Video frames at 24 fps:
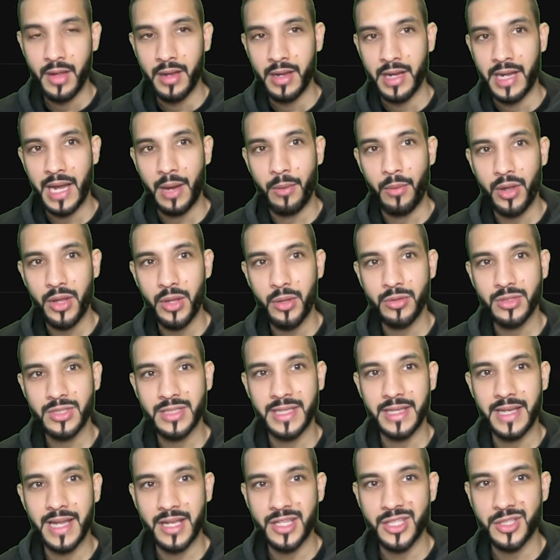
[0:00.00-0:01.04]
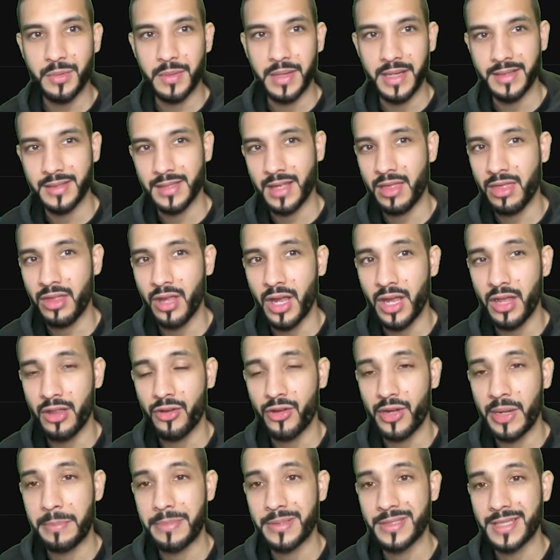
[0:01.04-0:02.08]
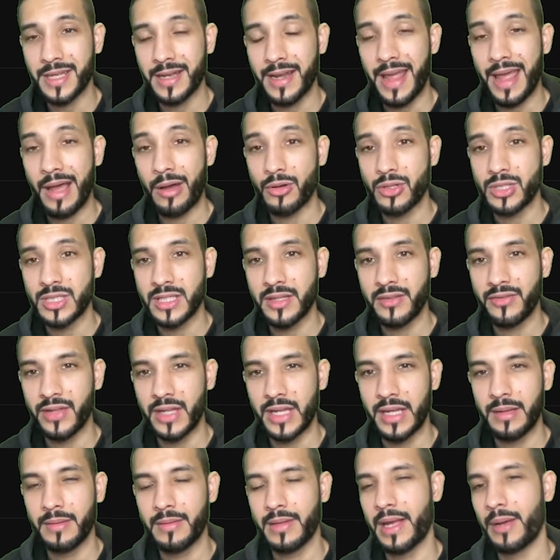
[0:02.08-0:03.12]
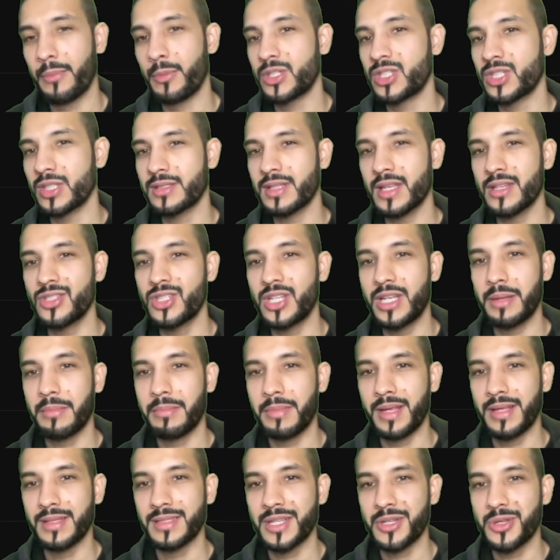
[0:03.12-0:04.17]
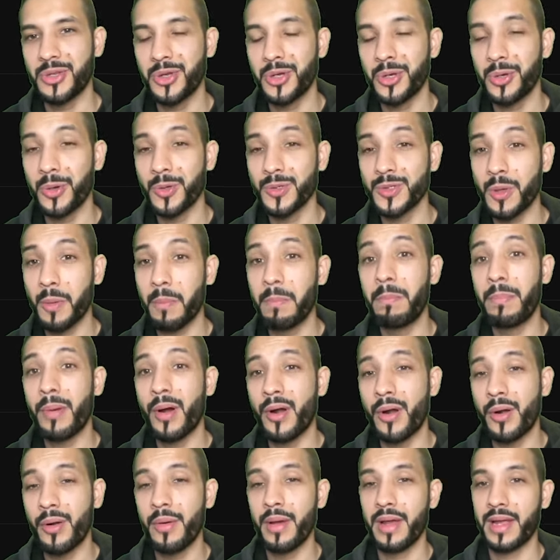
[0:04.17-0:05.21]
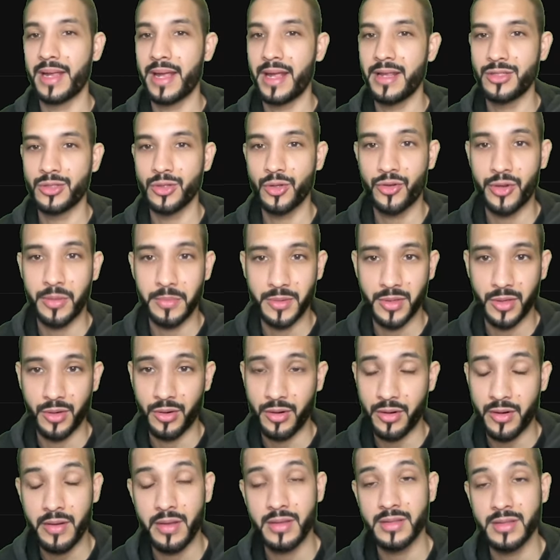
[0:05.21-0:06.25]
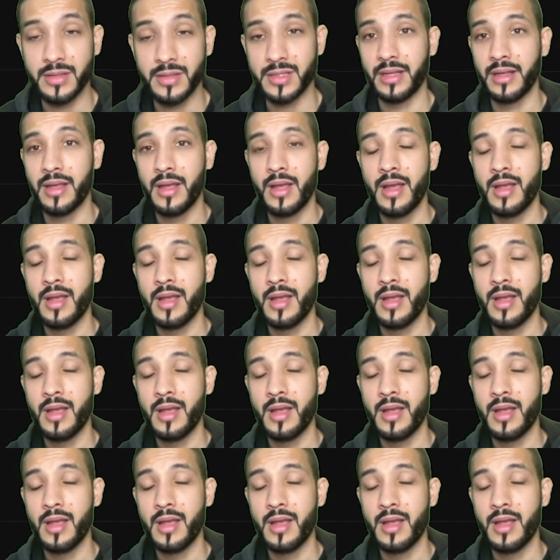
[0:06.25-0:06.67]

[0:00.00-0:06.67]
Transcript: Now what you'll see next to it is a 33% LTV, now which essentially means that you can also borrow against your cryptocurrency.